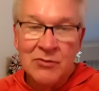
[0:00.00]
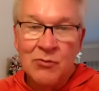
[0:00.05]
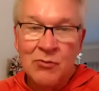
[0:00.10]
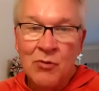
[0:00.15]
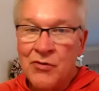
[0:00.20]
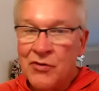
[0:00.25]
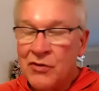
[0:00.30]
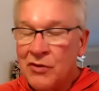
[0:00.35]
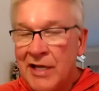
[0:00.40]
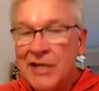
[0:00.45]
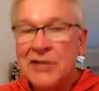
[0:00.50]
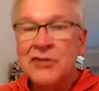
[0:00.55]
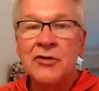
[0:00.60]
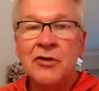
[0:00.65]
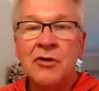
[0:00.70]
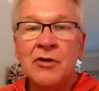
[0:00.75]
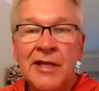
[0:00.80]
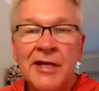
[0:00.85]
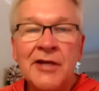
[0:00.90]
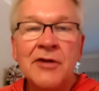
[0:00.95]
one of the
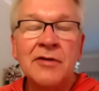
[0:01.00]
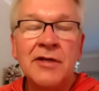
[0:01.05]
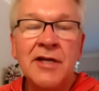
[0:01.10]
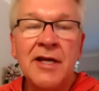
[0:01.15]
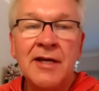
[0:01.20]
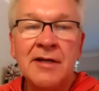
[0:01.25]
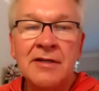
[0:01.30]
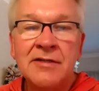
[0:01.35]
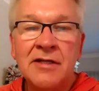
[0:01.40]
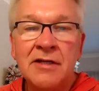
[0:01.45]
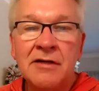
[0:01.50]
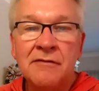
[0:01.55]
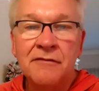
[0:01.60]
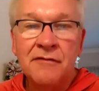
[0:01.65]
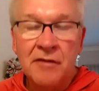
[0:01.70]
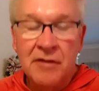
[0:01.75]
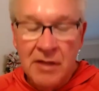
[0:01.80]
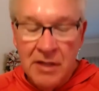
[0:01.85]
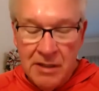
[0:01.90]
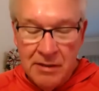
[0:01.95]
later kings of
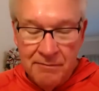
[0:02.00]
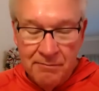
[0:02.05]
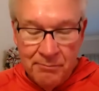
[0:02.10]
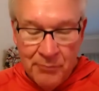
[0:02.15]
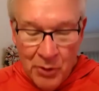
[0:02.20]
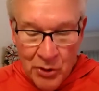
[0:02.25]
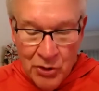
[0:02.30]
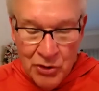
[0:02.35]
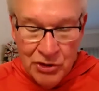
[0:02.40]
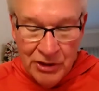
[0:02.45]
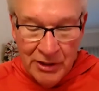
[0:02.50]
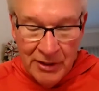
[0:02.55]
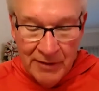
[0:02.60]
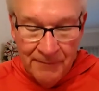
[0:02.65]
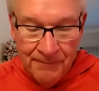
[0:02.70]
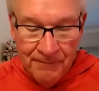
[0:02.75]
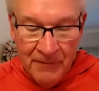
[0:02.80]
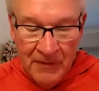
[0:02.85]
Persia.